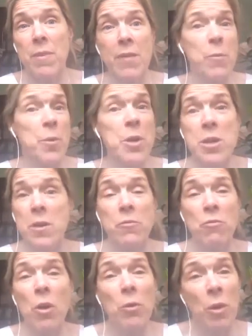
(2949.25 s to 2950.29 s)
everybody used
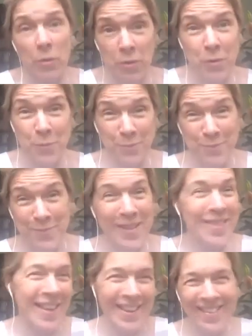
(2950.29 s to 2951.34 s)
roll-ons and
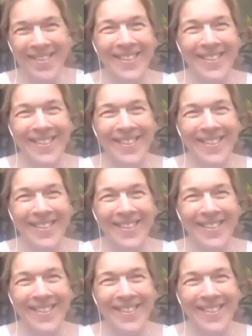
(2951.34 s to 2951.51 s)
things.